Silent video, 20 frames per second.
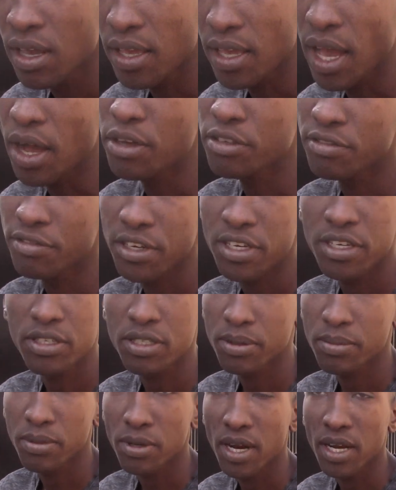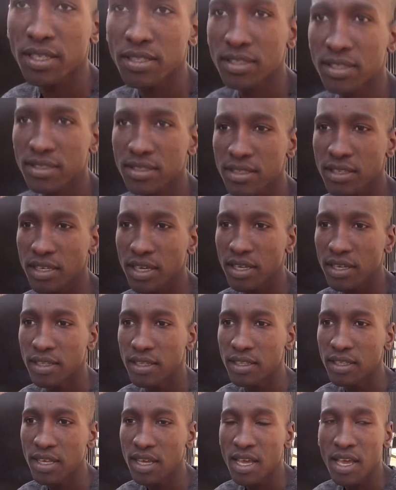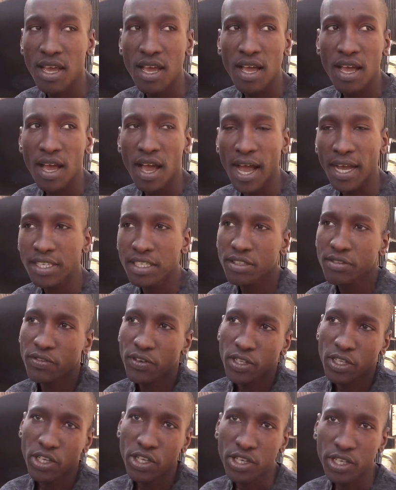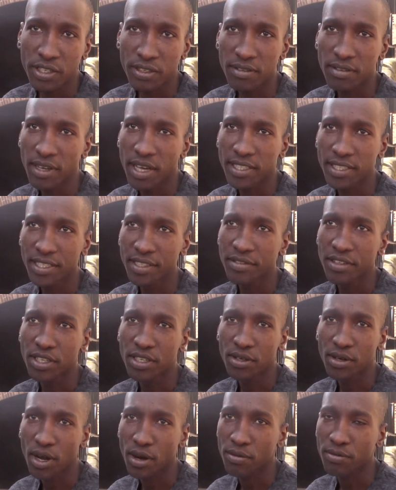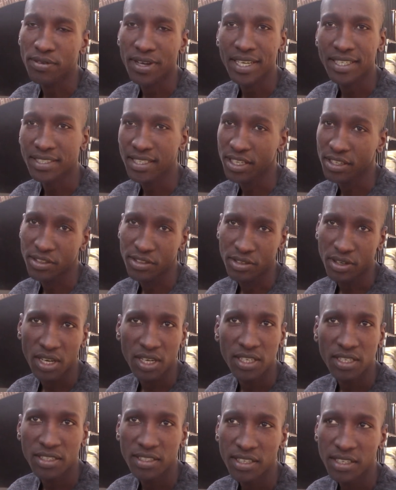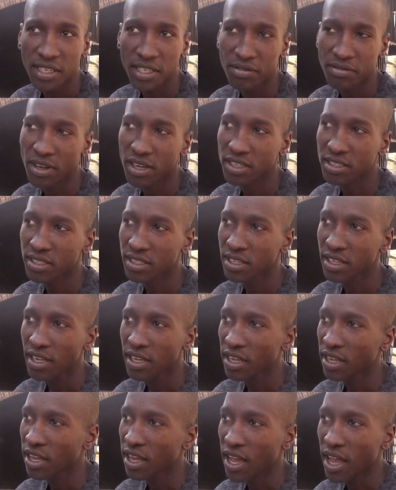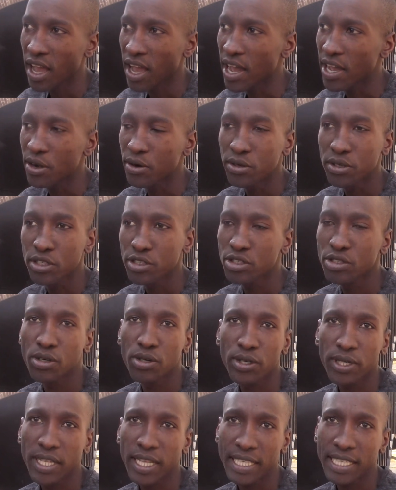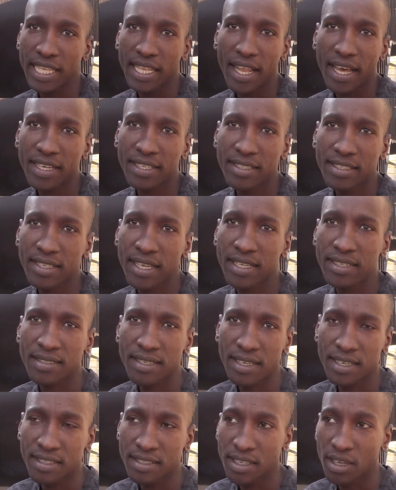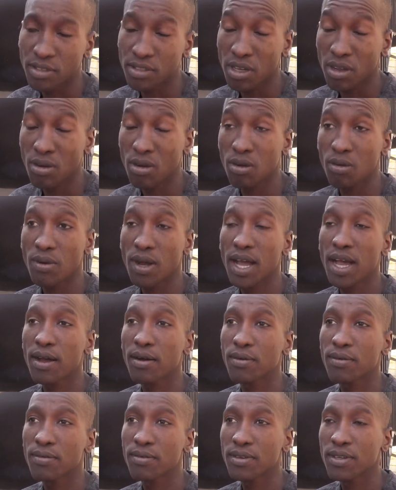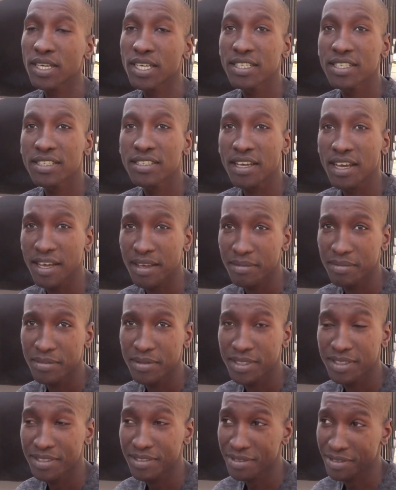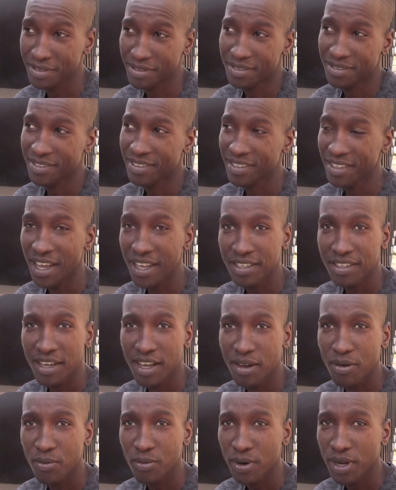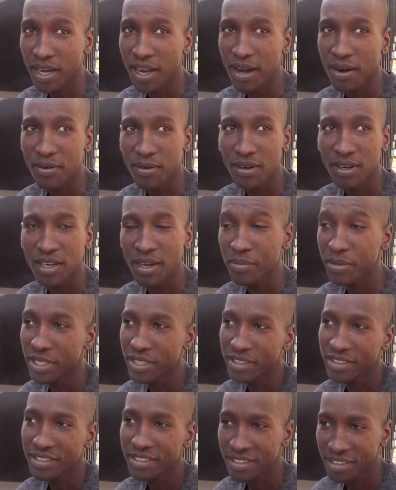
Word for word: I was very surprised, and I just felt good. I didn't even know how fast I could run. Mm-hmm. In fact, I only saw it like the last 10 seconds. I was like, oh wow, look at the time. It's under one hour. I mean,